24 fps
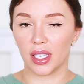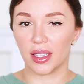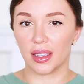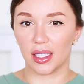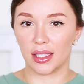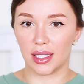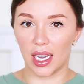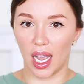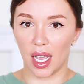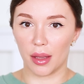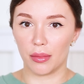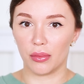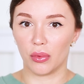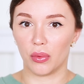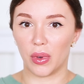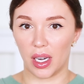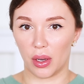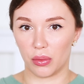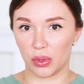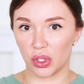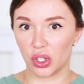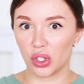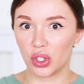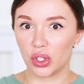the time when
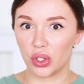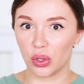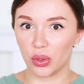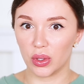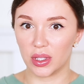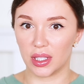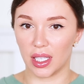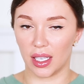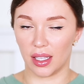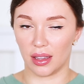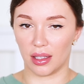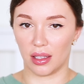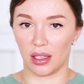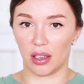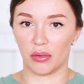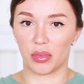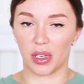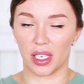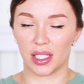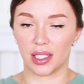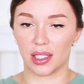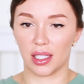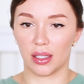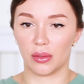I was choosing the love
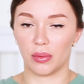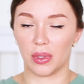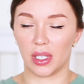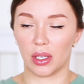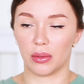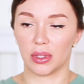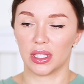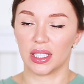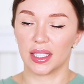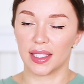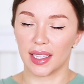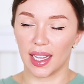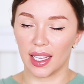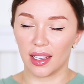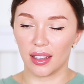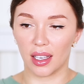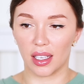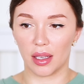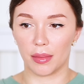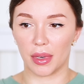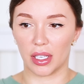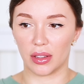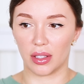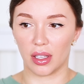bracelet, when I was
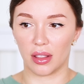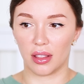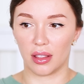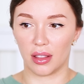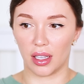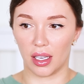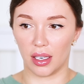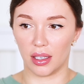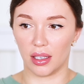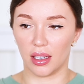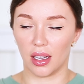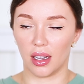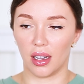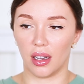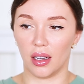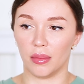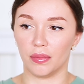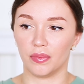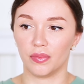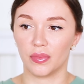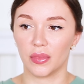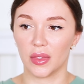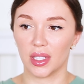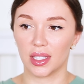thinking about the thin,
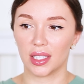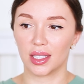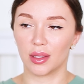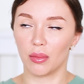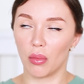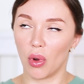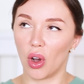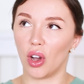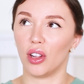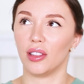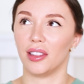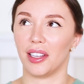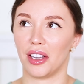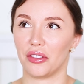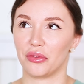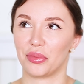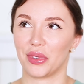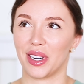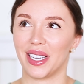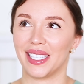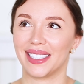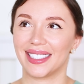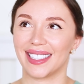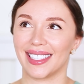small love
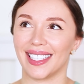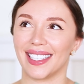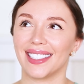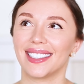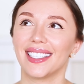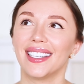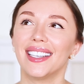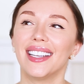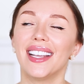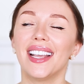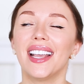bracelet,